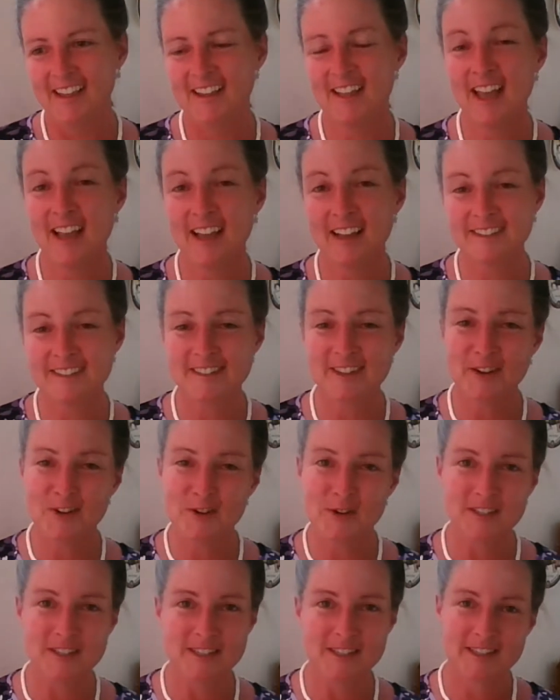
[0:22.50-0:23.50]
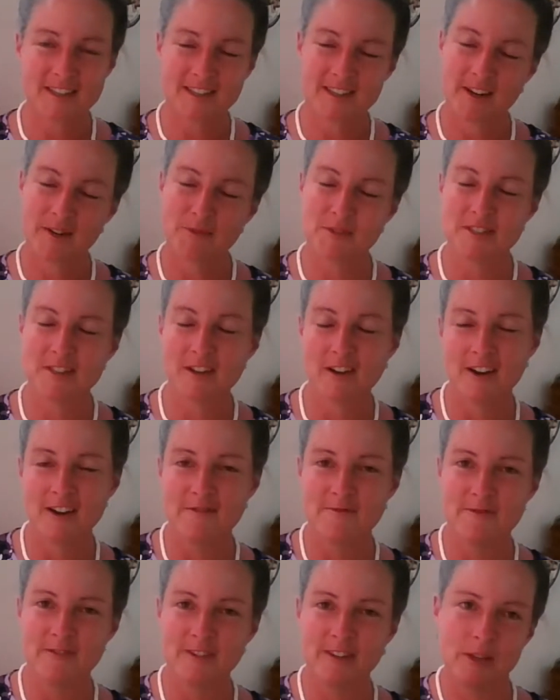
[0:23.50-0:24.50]
So I thought it was time
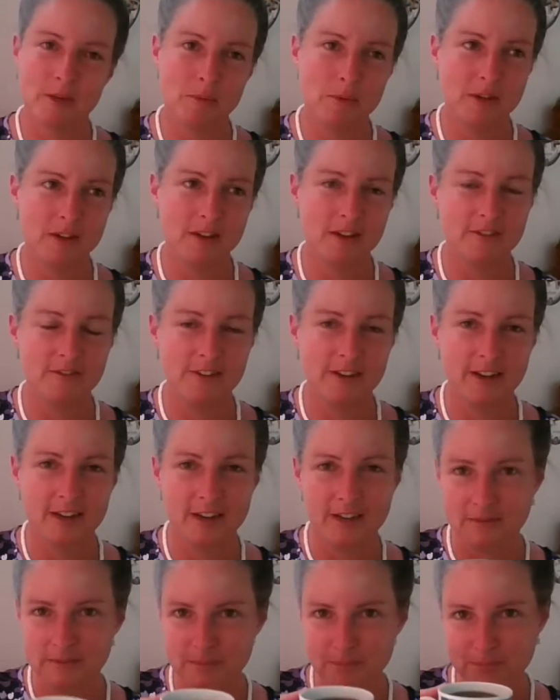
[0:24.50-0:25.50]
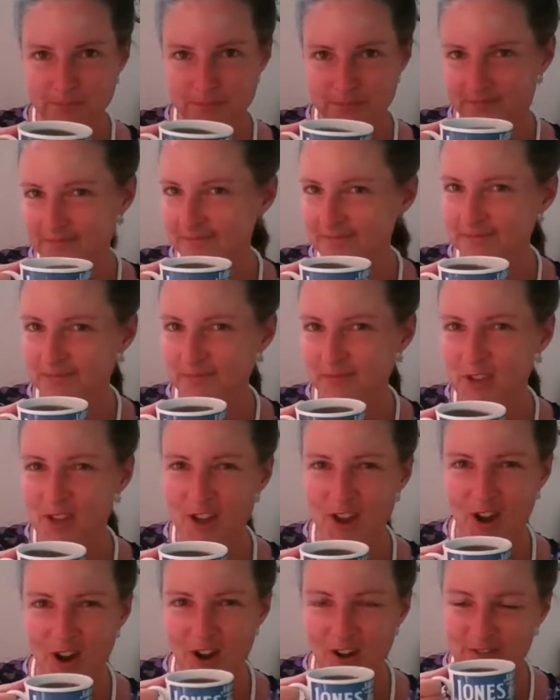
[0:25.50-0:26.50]
for a little bit of a
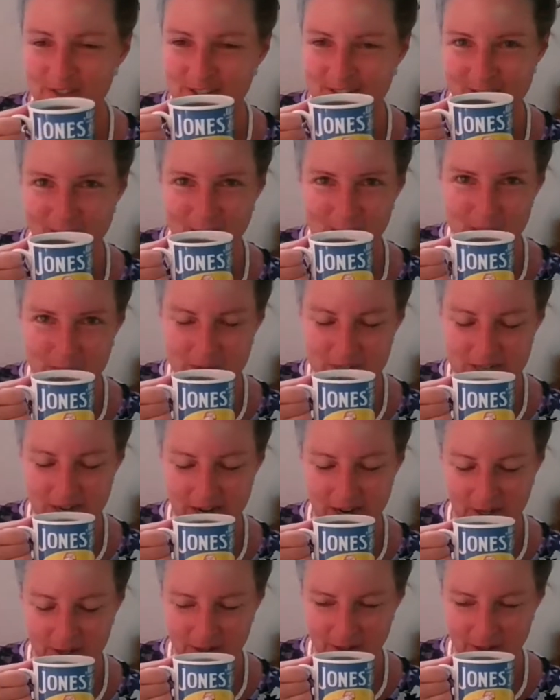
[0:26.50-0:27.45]
coffee time chat.